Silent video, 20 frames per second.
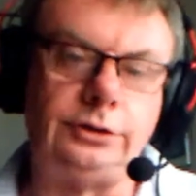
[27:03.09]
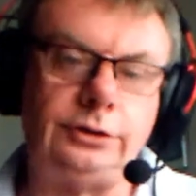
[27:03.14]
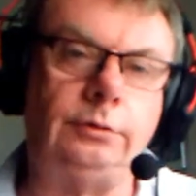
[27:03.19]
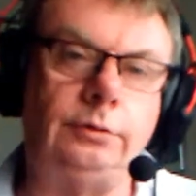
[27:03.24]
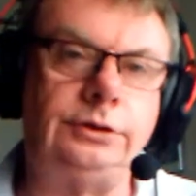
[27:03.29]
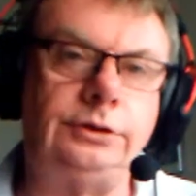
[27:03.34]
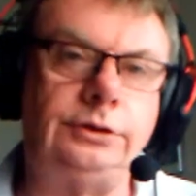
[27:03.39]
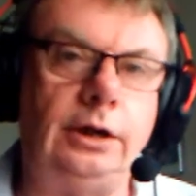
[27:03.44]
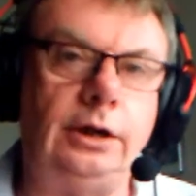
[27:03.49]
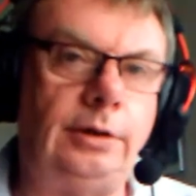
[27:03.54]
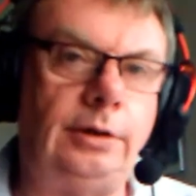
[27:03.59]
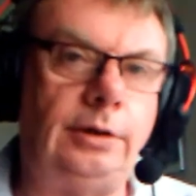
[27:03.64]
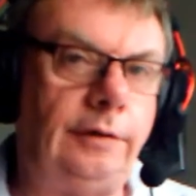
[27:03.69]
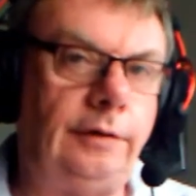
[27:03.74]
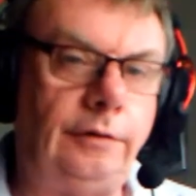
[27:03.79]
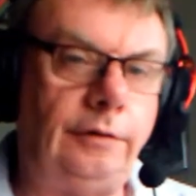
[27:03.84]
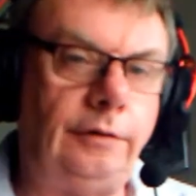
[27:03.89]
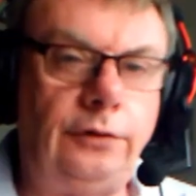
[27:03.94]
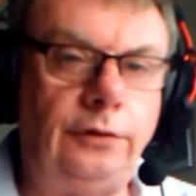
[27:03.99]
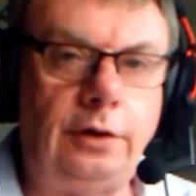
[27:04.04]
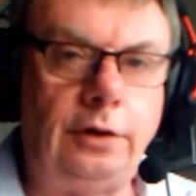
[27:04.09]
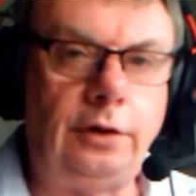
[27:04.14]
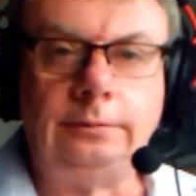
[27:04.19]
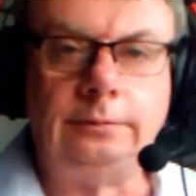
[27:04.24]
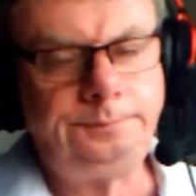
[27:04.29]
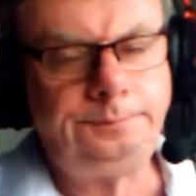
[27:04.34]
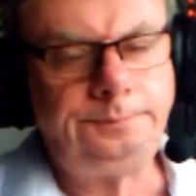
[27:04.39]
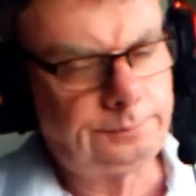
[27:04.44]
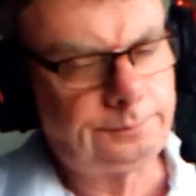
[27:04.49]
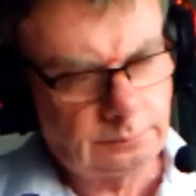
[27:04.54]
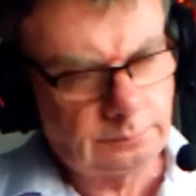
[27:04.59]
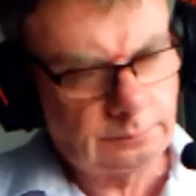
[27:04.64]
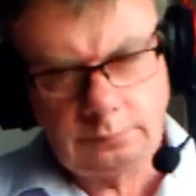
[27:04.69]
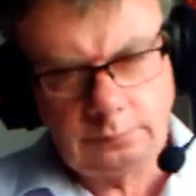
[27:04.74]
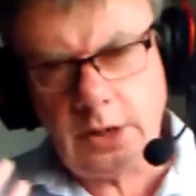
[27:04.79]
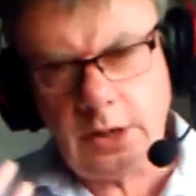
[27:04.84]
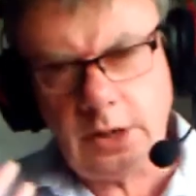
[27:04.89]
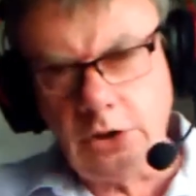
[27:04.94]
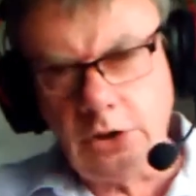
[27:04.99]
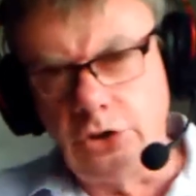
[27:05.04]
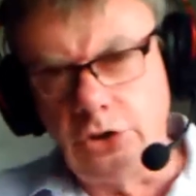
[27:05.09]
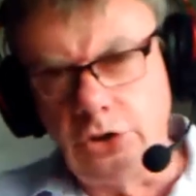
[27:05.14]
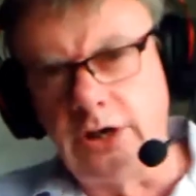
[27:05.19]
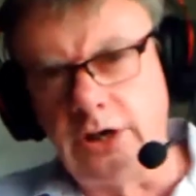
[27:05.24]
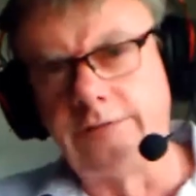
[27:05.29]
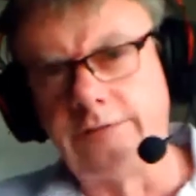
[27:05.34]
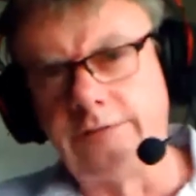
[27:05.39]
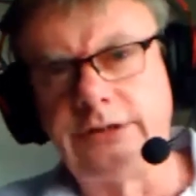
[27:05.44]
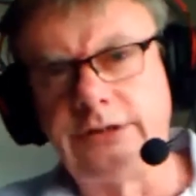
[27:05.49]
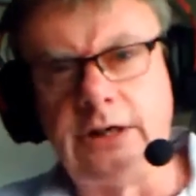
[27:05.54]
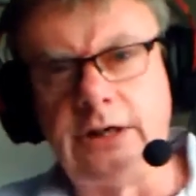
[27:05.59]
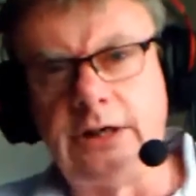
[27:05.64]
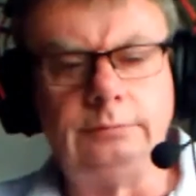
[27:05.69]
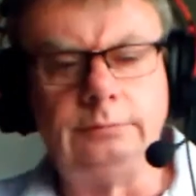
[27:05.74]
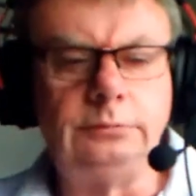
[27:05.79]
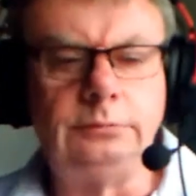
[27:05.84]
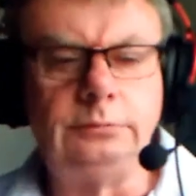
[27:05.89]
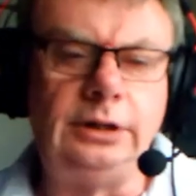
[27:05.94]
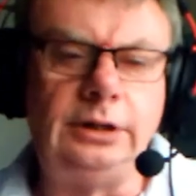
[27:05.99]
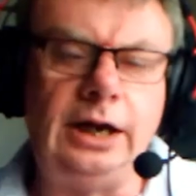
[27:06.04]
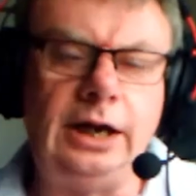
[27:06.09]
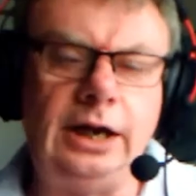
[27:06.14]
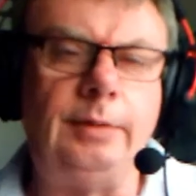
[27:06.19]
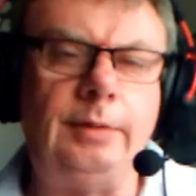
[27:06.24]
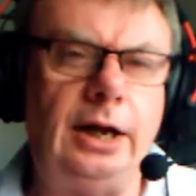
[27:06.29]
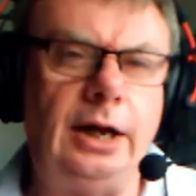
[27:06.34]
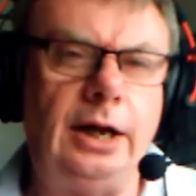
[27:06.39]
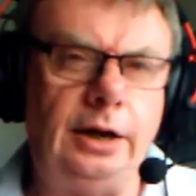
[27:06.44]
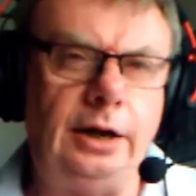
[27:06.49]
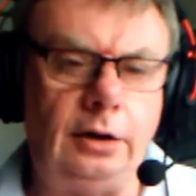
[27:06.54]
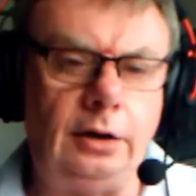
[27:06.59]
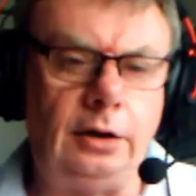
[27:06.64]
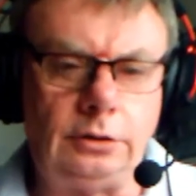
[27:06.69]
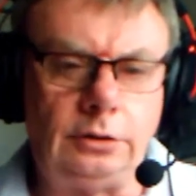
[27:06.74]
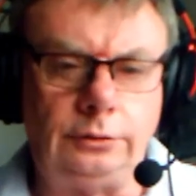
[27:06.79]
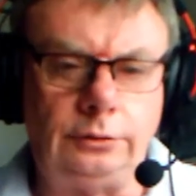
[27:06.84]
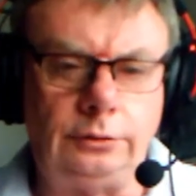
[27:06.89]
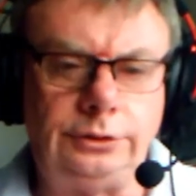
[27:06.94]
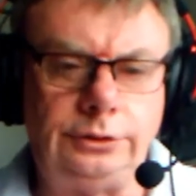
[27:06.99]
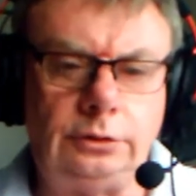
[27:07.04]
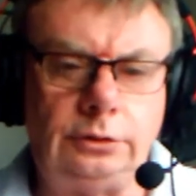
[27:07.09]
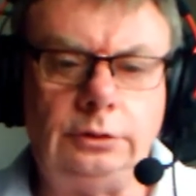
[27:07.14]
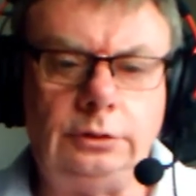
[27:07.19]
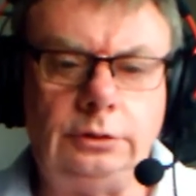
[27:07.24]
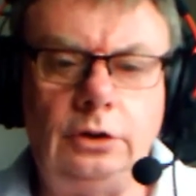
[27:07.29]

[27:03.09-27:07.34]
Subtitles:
or the son was named after the father, you could have the same name and error code.